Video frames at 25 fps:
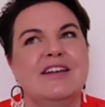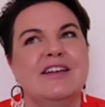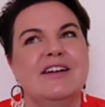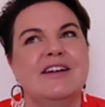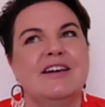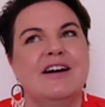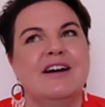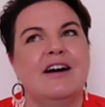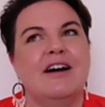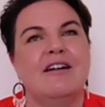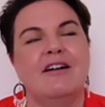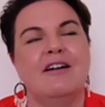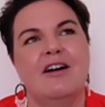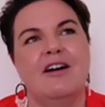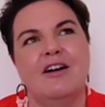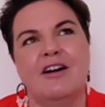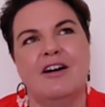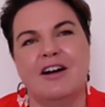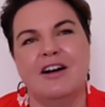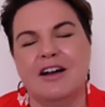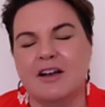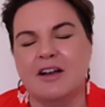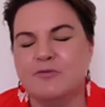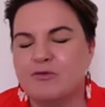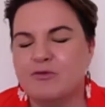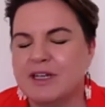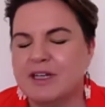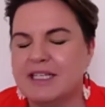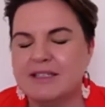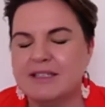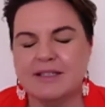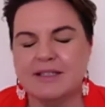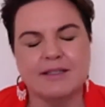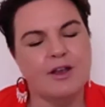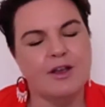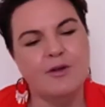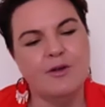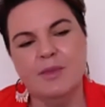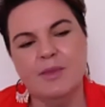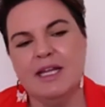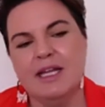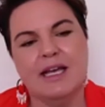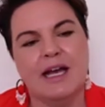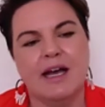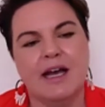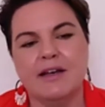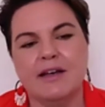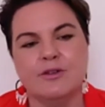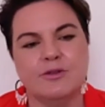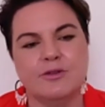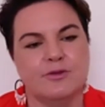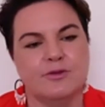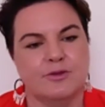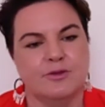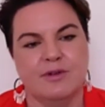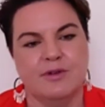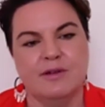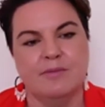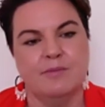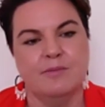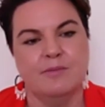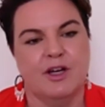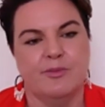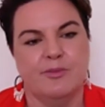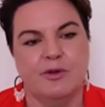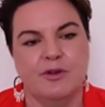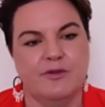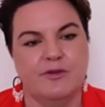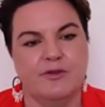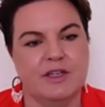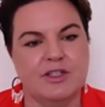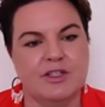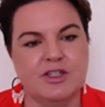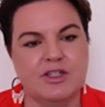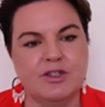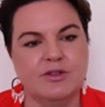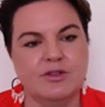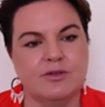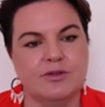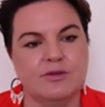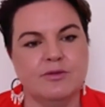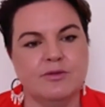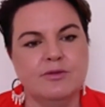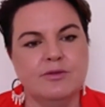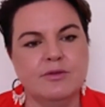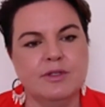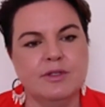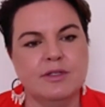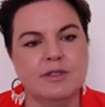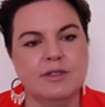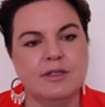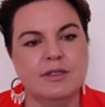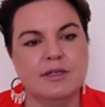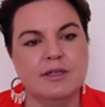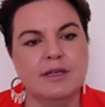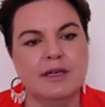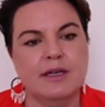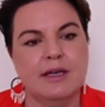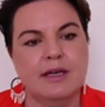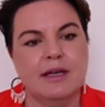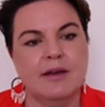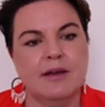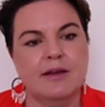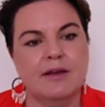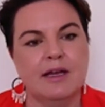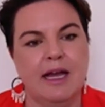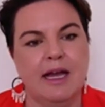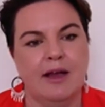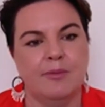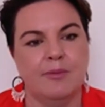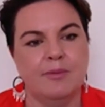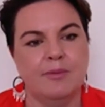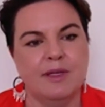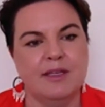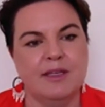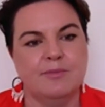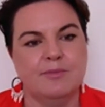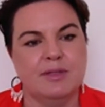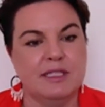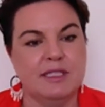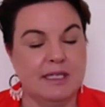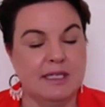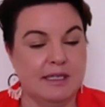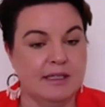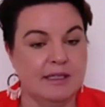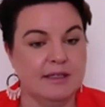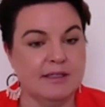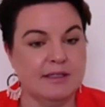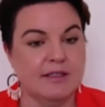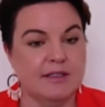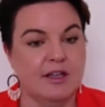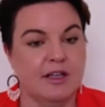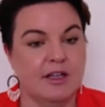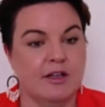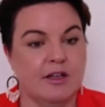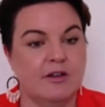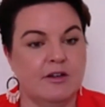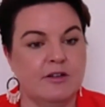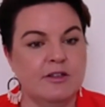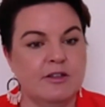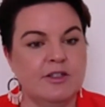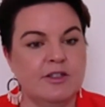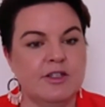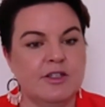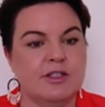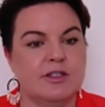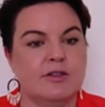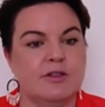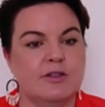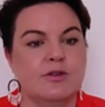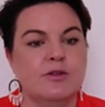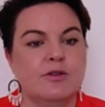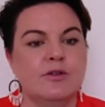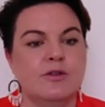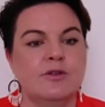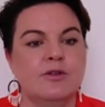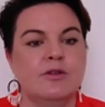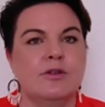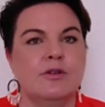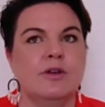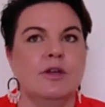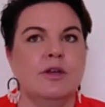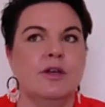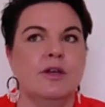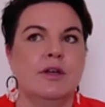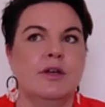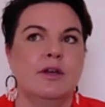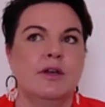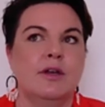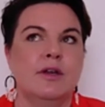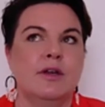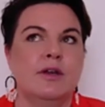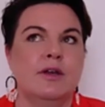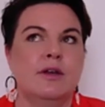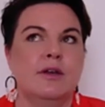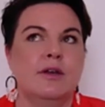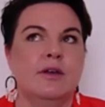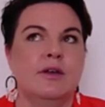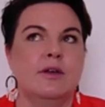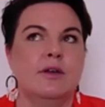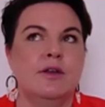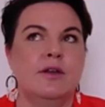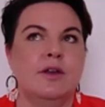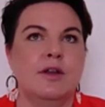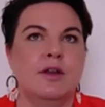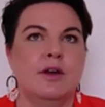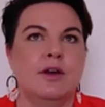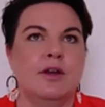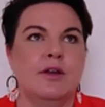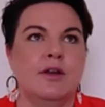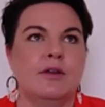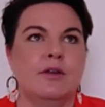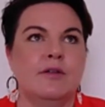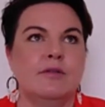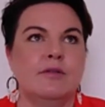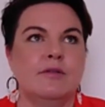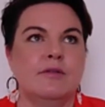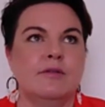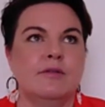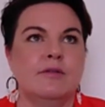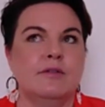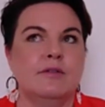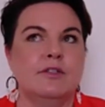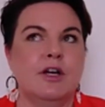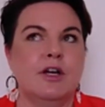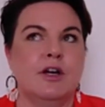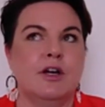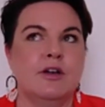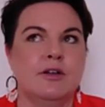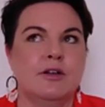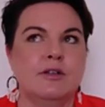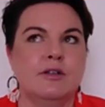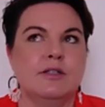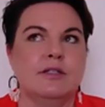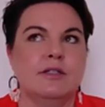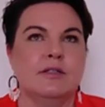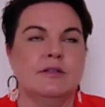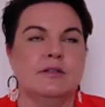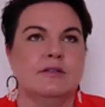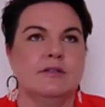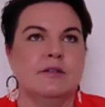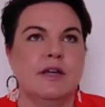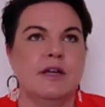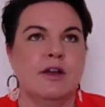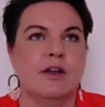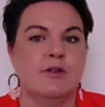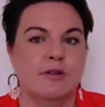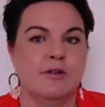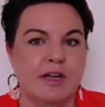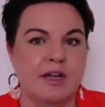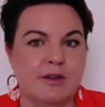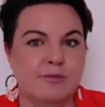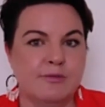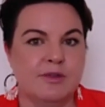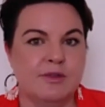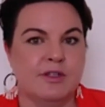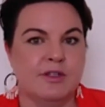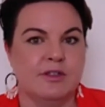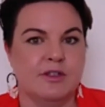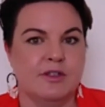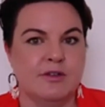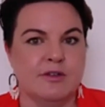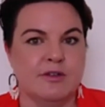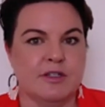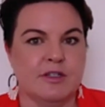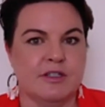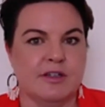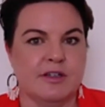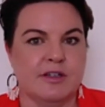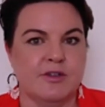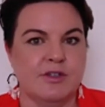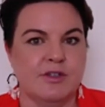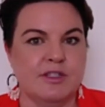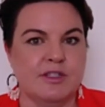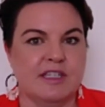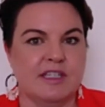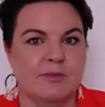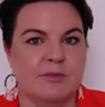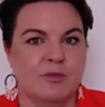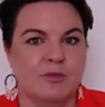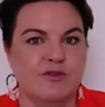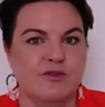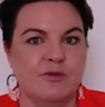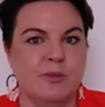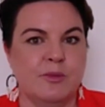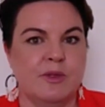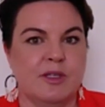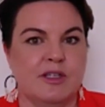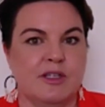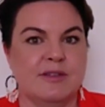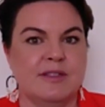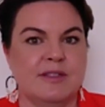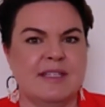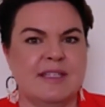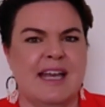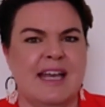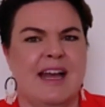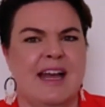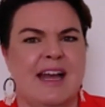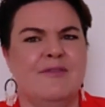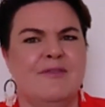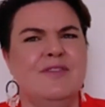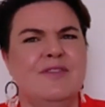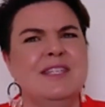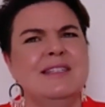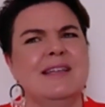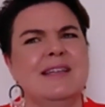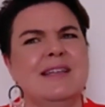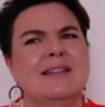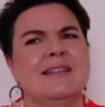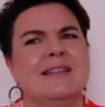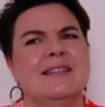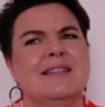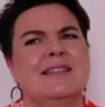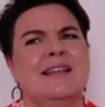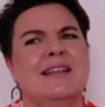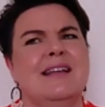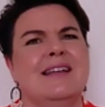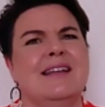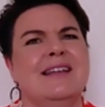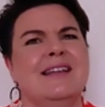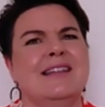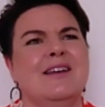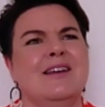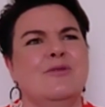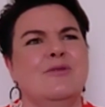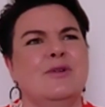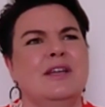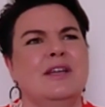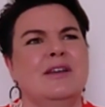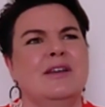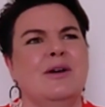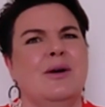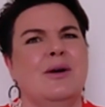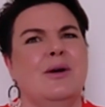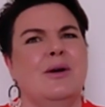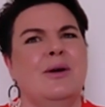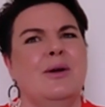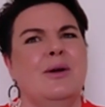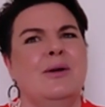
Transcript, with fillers: I read so many articles written by professionals, in particular psychologists, who, you know, don't agree with the neurodiversity movement because they have this understanding that we go,